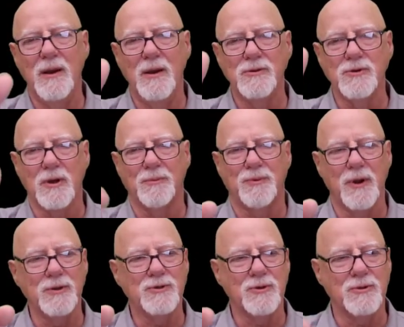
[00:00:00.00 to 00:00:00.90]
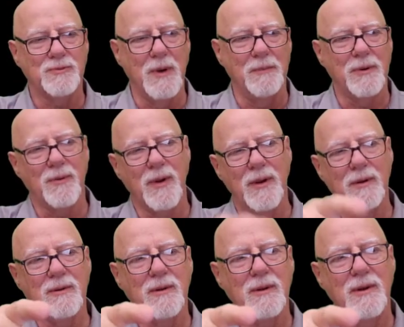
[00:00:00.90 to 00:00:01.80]
So compressors pumping
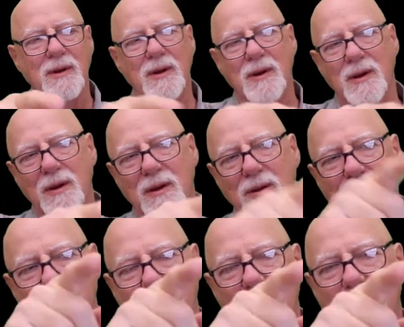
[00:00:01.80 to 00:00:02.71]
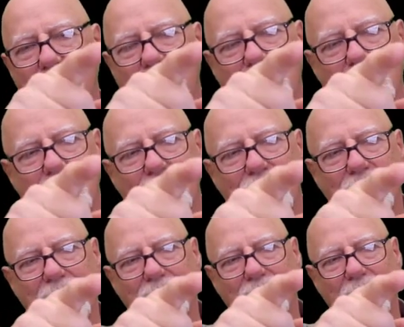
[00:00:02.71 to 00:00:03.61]
around through to 2,
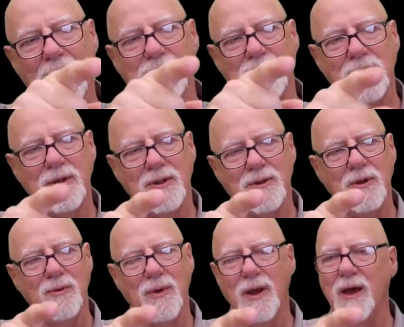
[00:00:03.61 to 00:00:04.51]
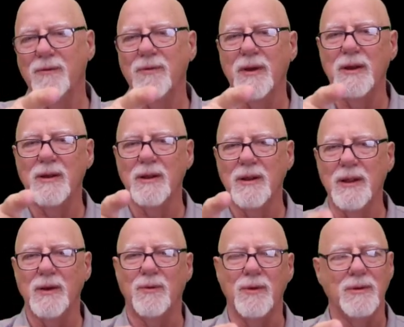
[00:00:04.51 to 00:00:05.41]
and actually at 2 we have a
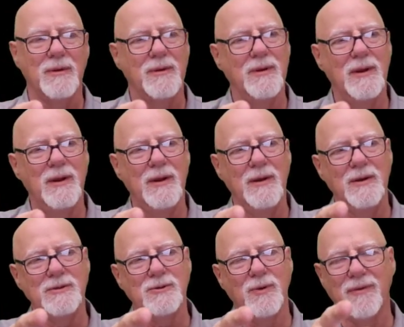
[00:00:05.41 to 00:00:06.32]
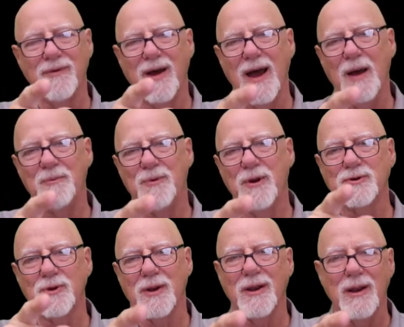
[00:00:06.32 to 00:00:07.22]
liquid. So we have a high
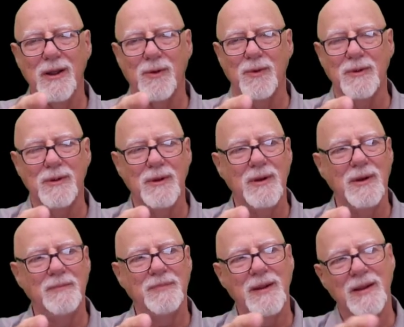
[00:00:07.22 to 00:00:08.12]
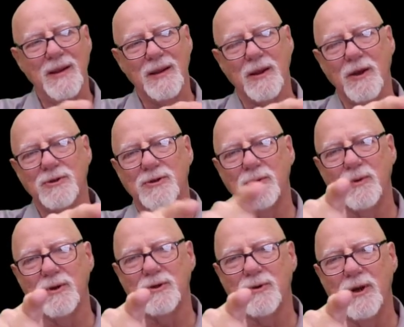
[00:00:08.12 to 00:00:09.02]
pressure liquid. It goes through
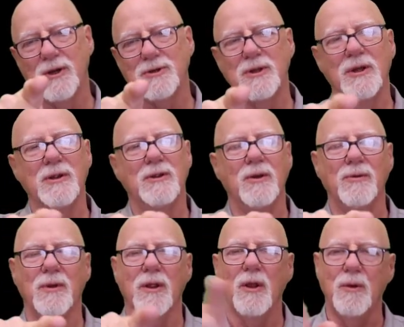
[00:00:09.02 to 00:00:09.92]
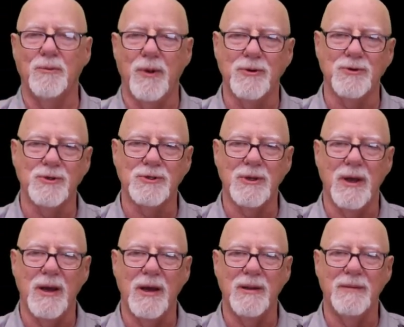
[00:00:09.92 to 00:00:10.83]
restriction into the low pressure
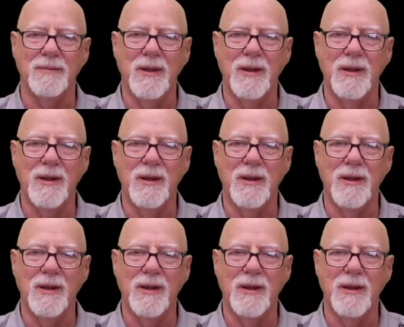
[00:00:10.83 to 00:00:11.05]
side.